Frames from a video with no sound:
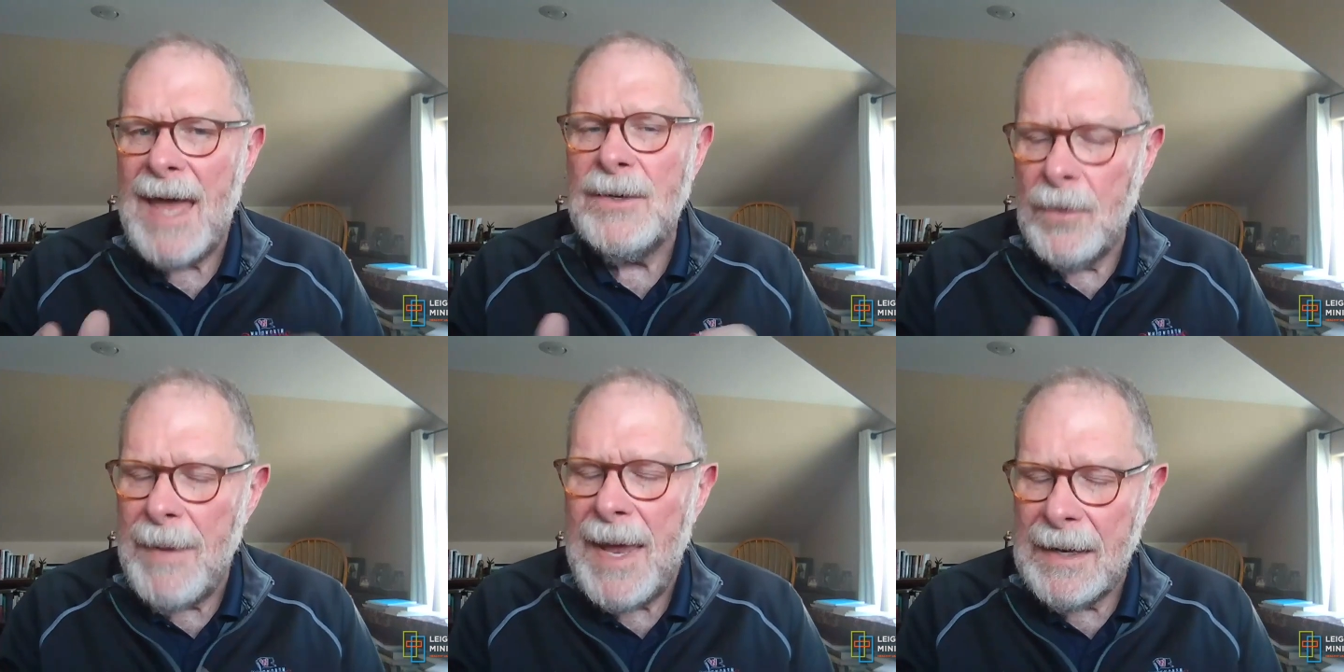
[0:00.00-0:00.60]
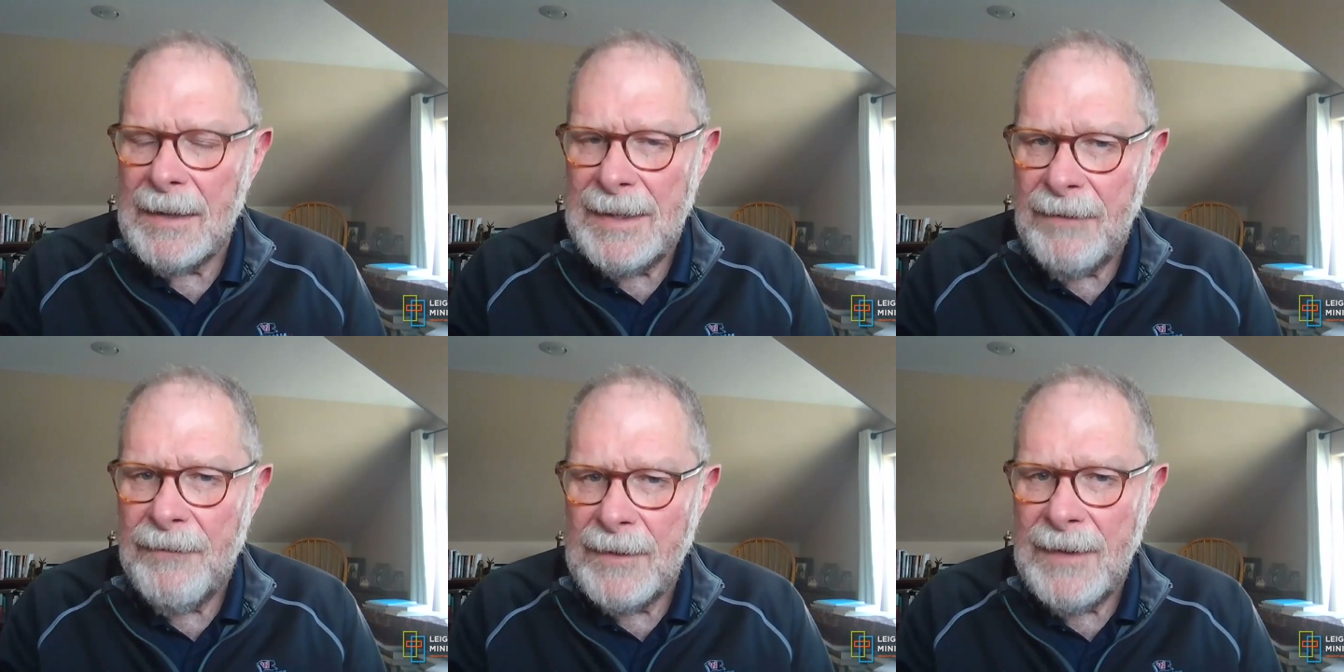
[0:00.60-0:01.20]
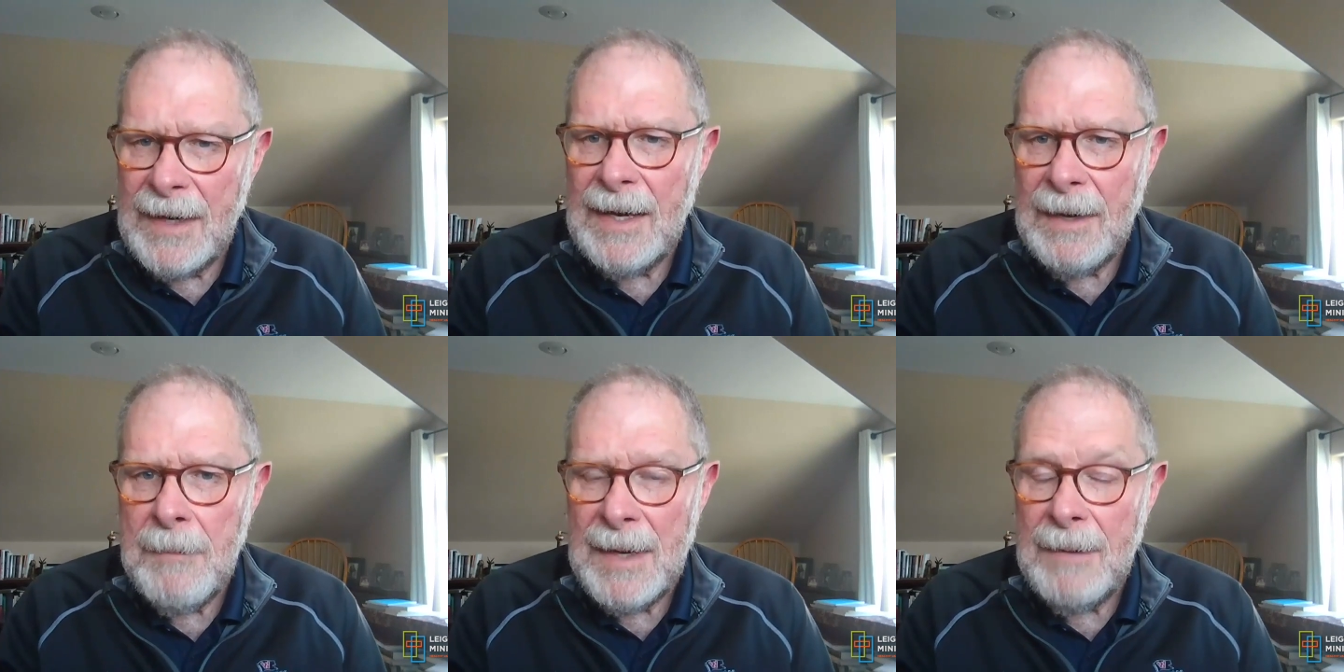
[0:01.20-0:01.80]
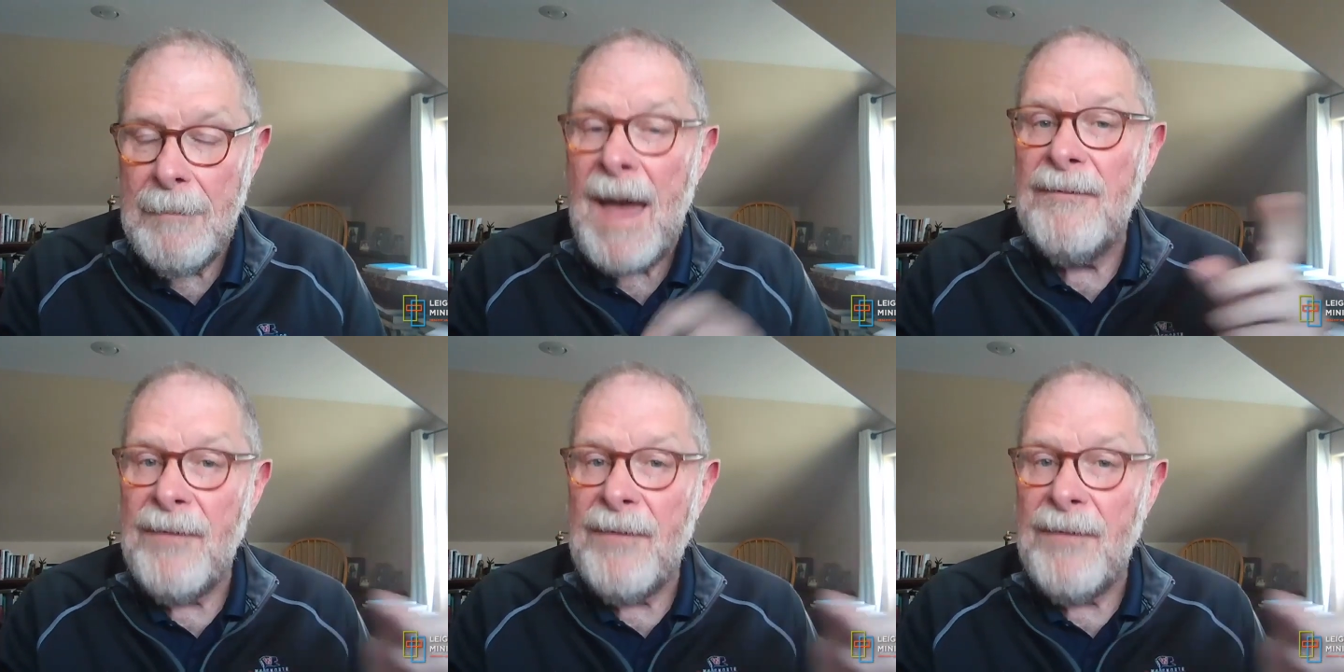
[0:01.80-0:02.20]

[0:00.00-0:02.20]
that dramatically different than it had been in my